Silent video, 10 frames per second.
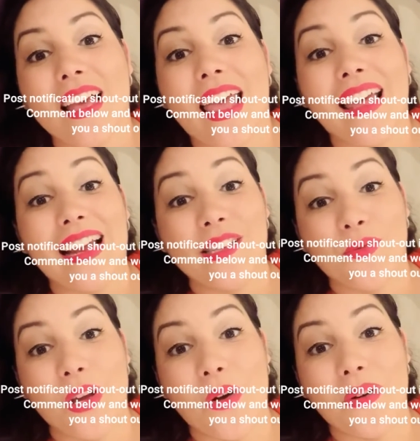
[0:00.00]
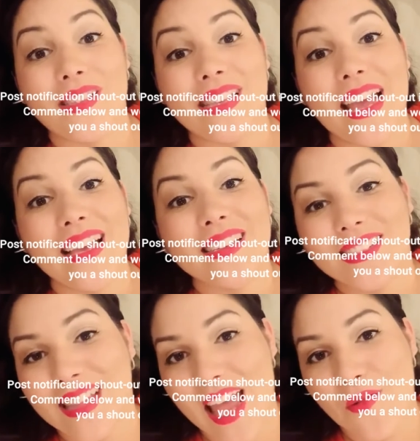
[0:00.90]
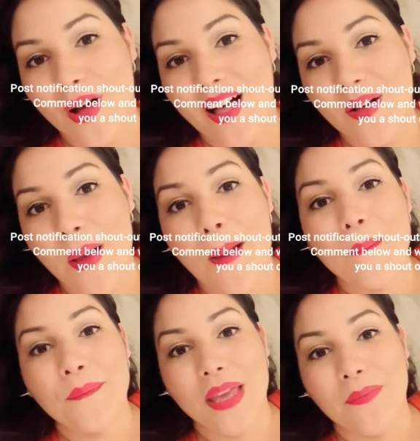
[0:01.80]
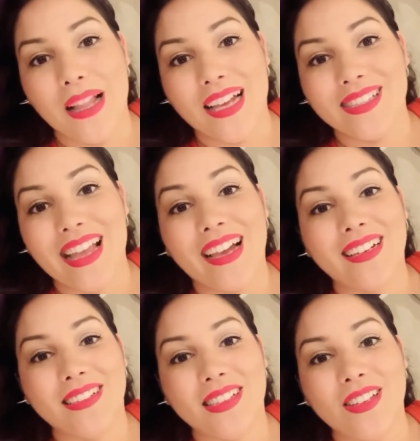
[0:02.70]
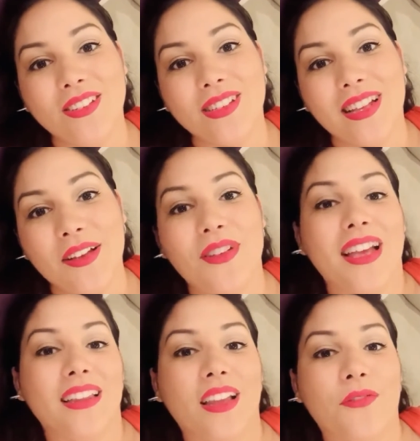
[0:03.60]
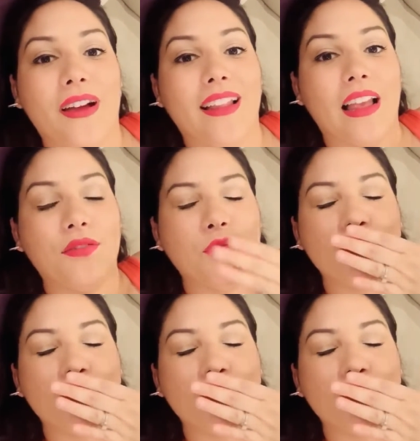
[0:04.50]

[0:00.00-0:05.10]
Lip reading: And as we always say, stay well, be blessed, and continue to live the fine life.